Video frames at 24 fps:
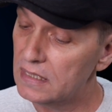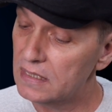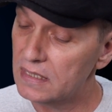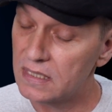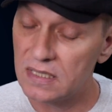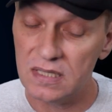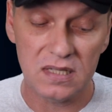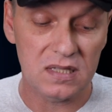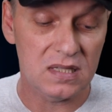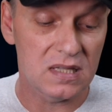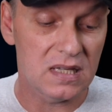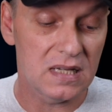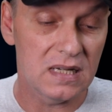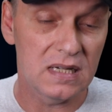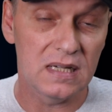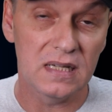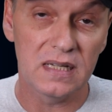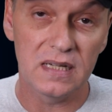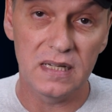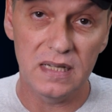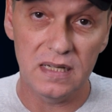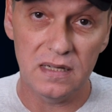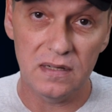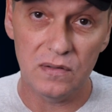This is the
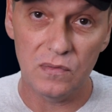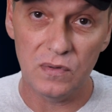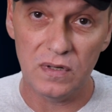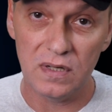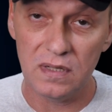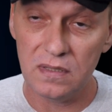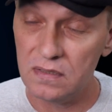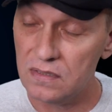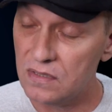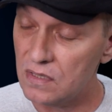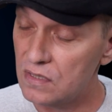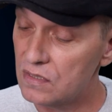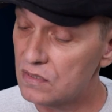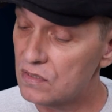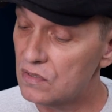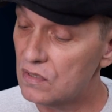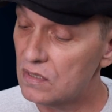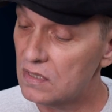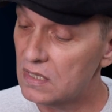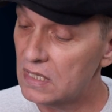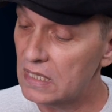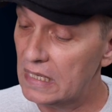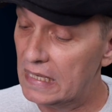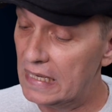linear one, so it's
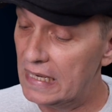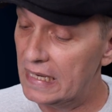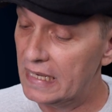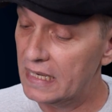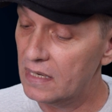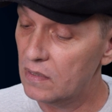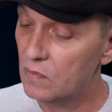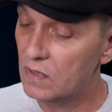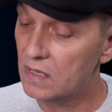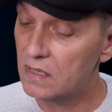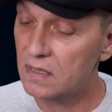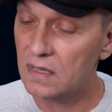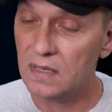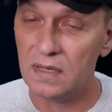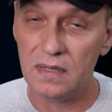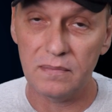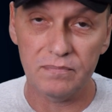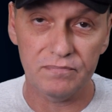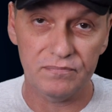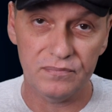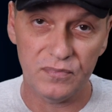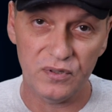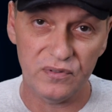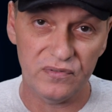not the clicky one.
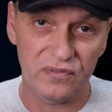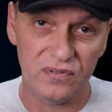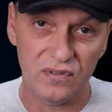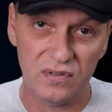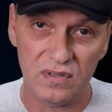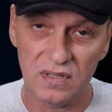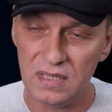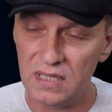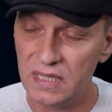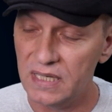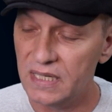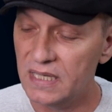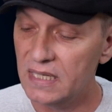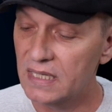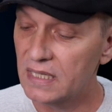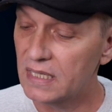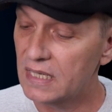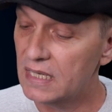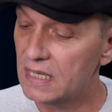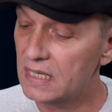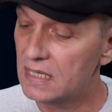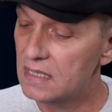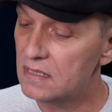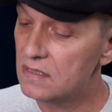I prefer the linear
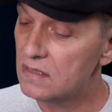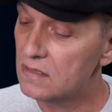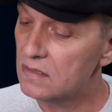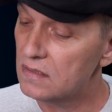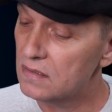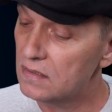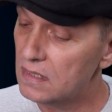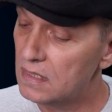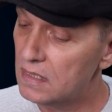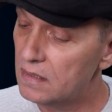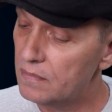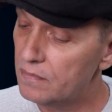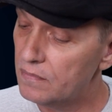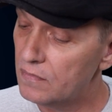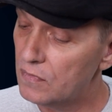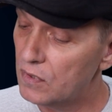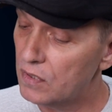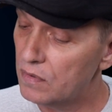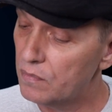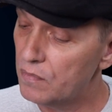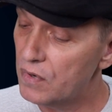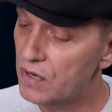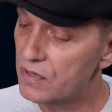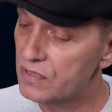keys
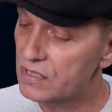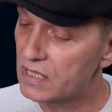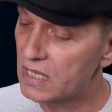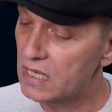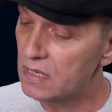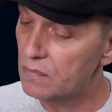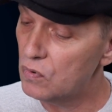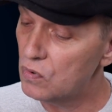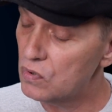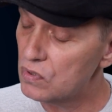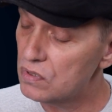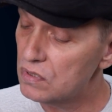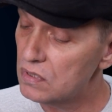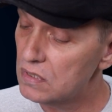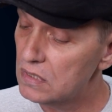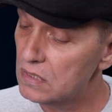on most keyboards.